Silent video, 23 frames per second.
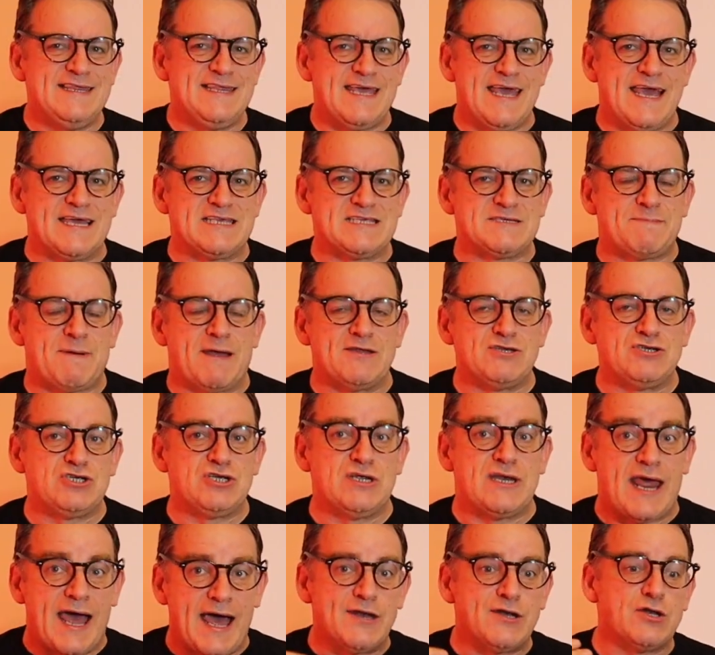the
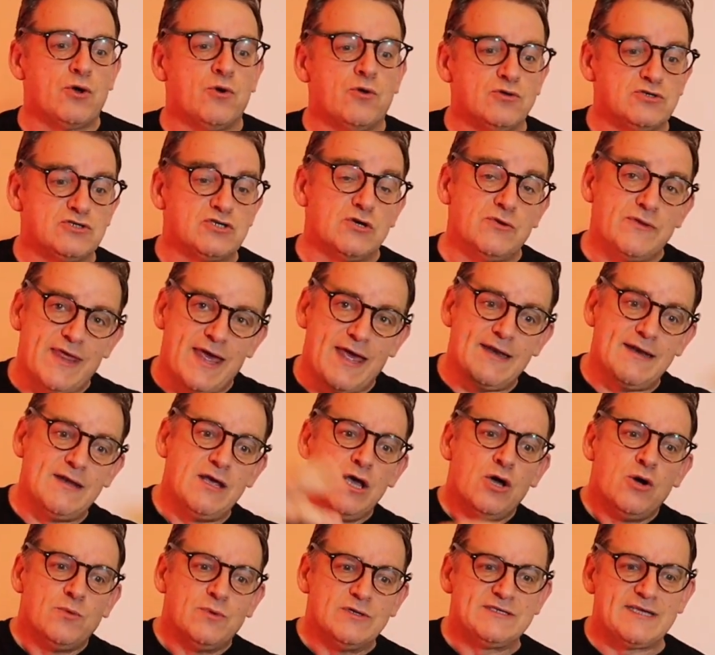expansion, and also then
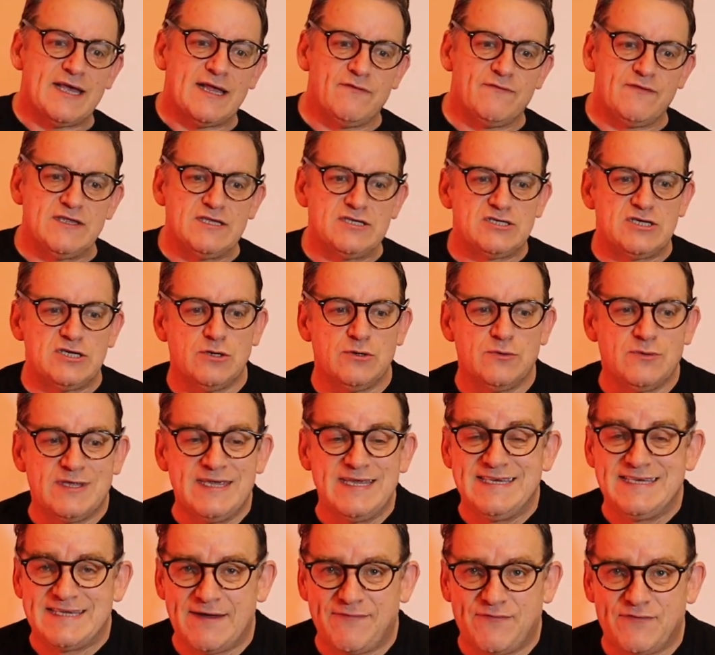we'll delve into the
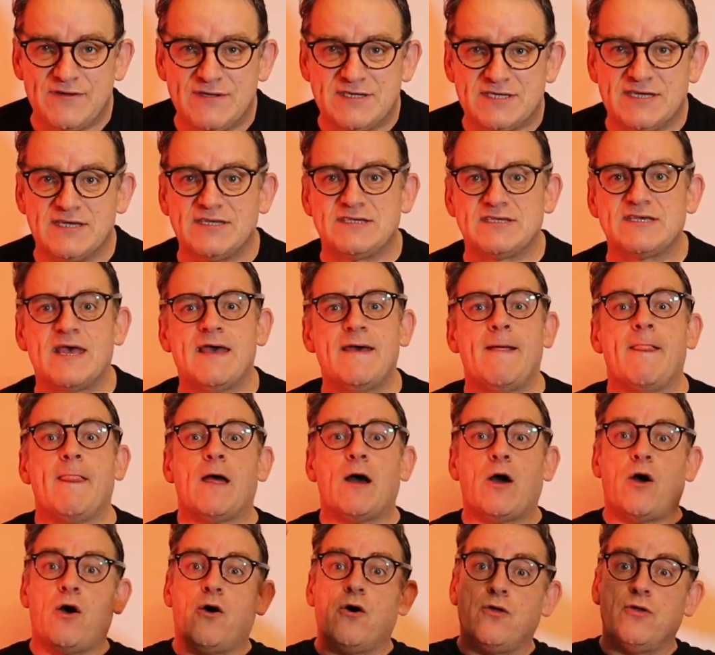differences
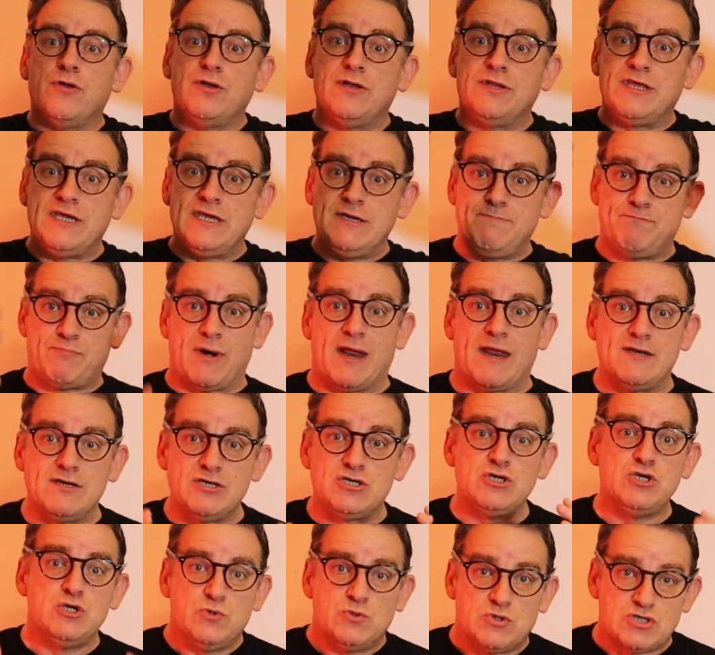on the brand
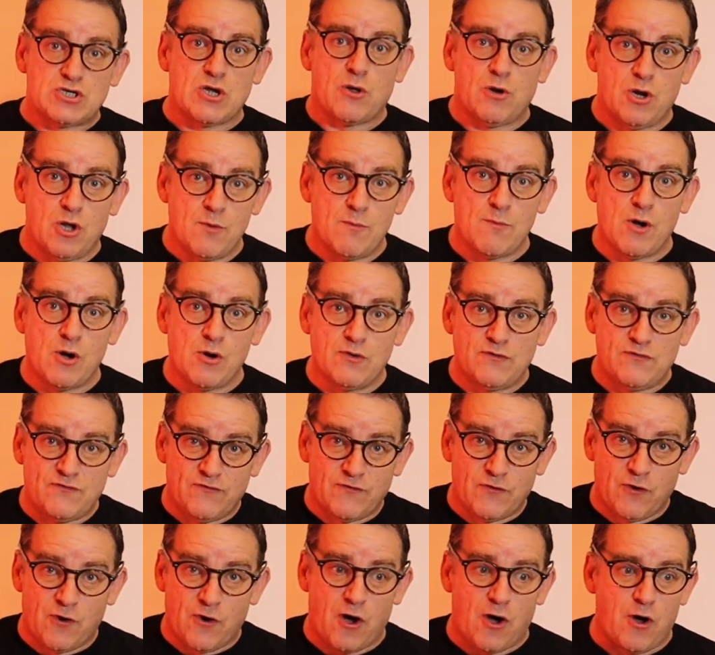new solo mode
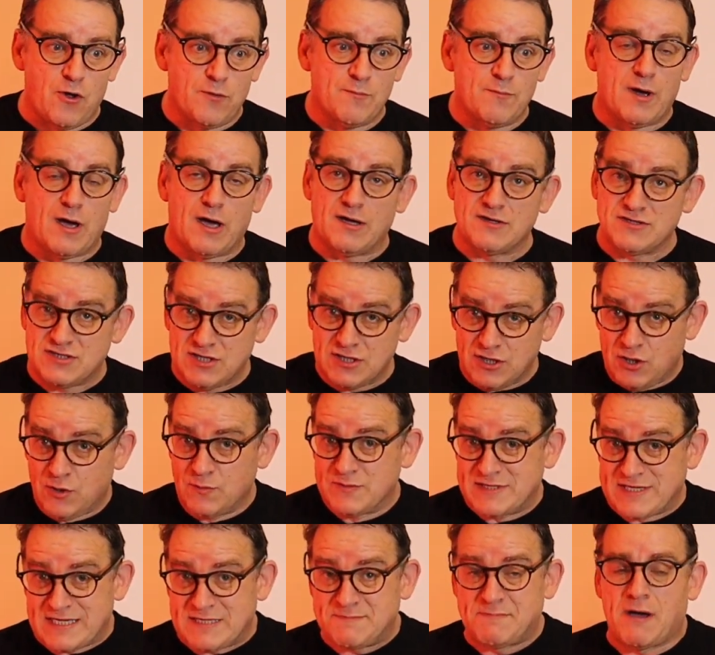for On Mars that
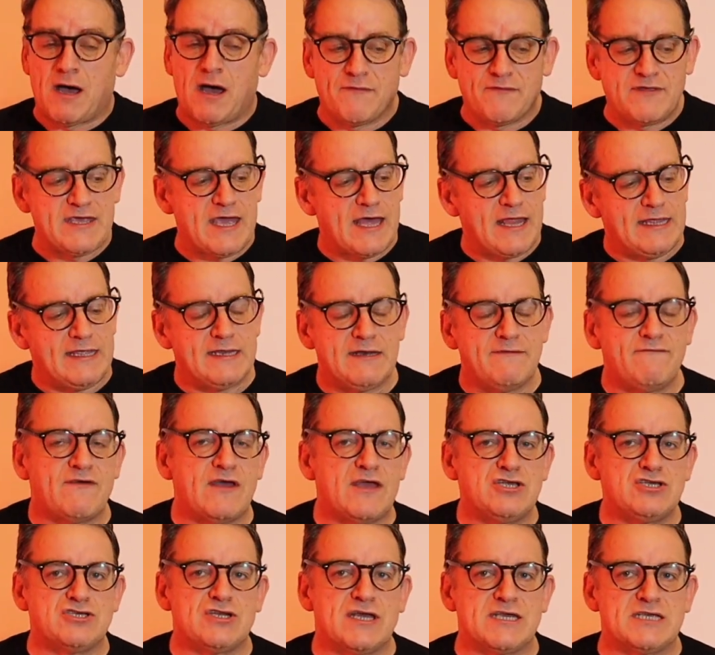comes as part of the Alien
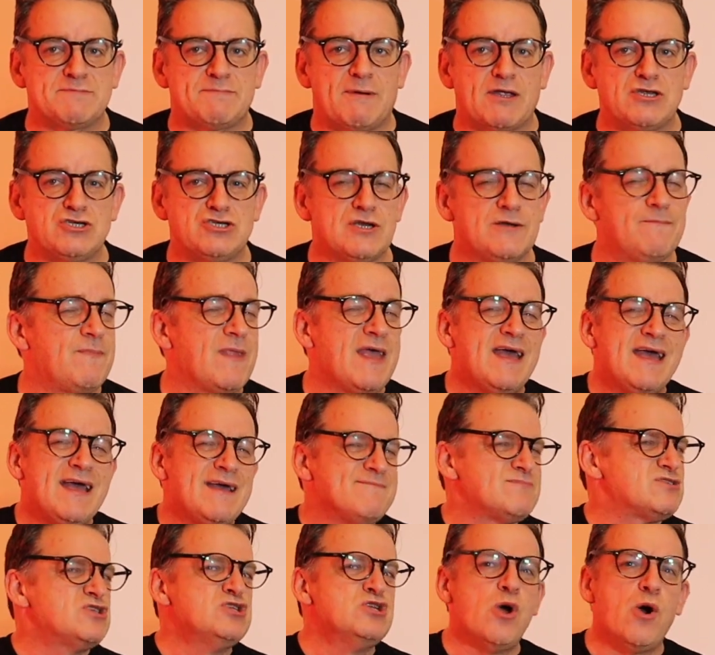Invasion expansion.
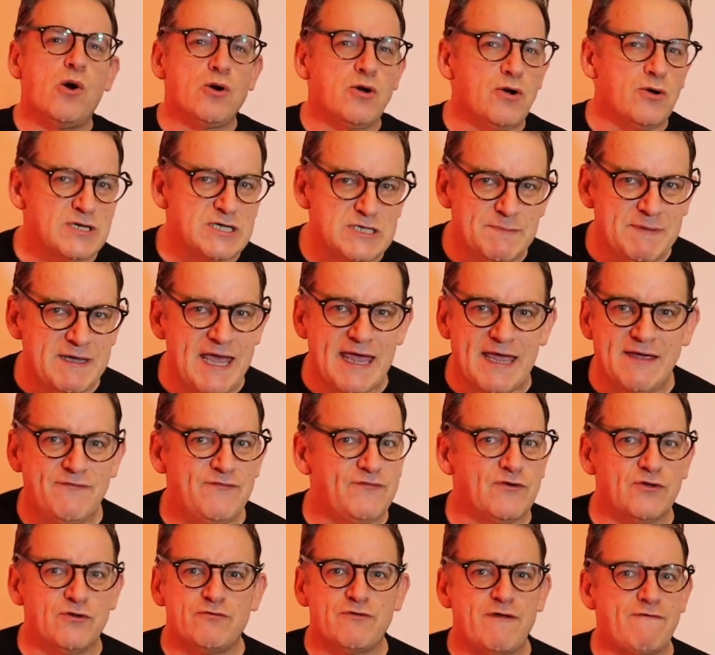It's not going to be a
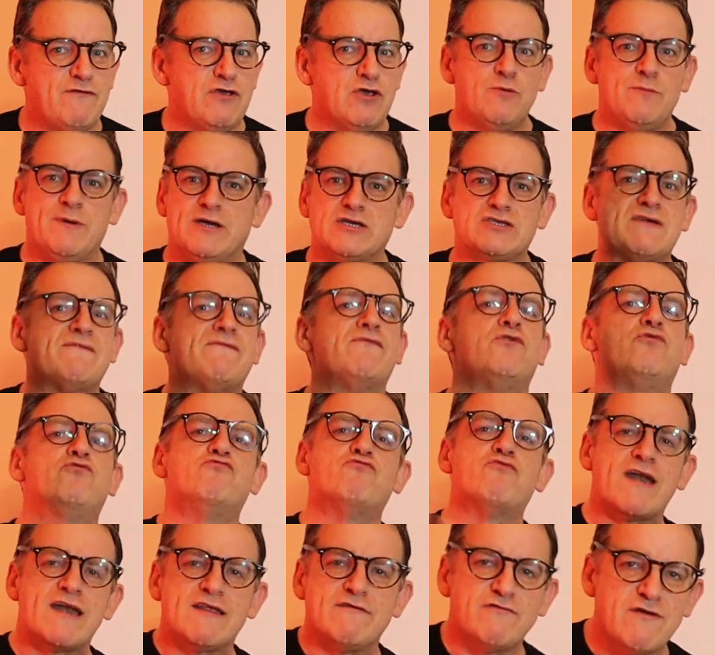full review because I've
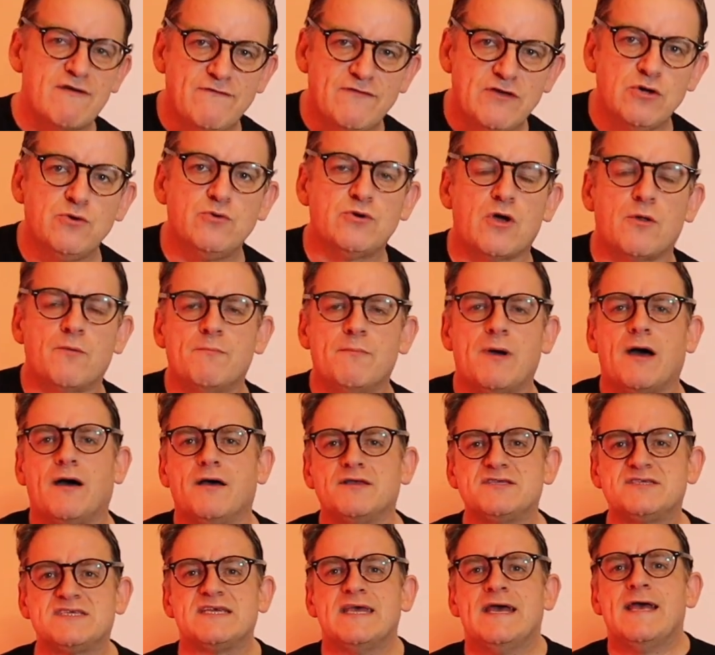already reviewed On
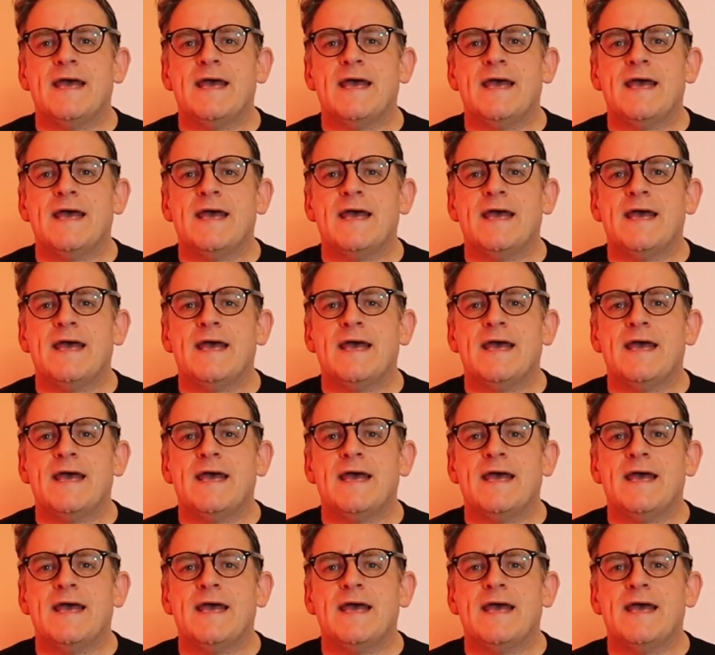Mars,